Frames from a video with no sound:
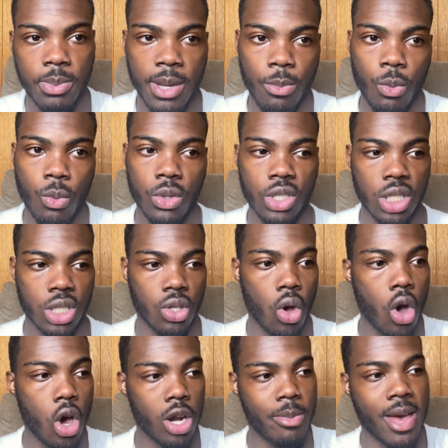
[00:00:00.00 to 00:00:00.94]
people will just
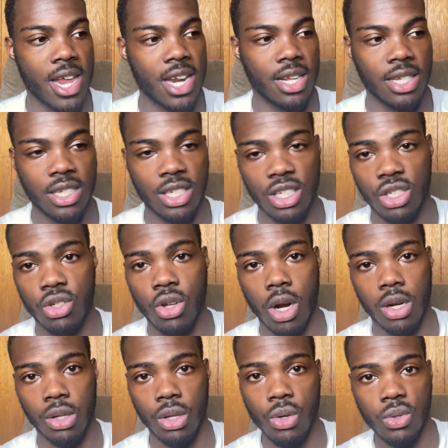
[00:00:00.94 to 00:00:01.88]
automatically just
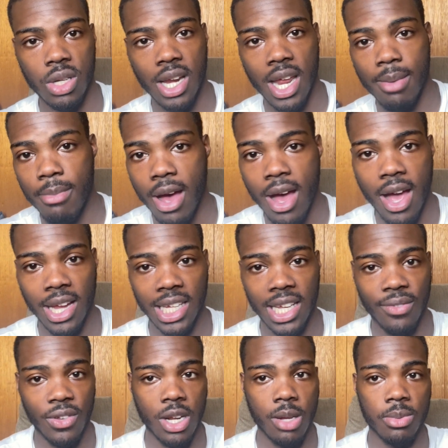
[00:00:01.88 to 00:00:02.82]
start losing their mind,
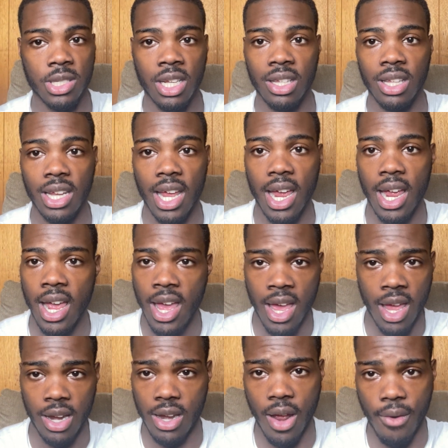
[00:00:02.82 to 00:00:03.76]
giving up shit that they
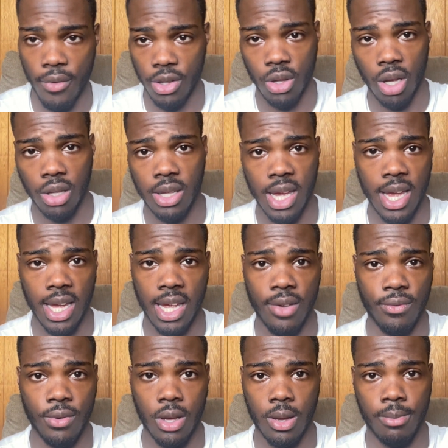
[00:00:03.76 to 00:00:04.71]
never thought they'd
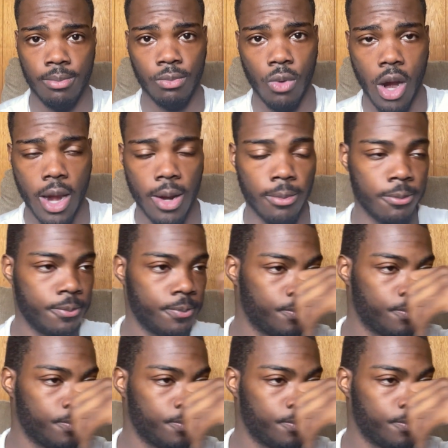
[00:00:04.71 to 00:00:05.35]
give up, right?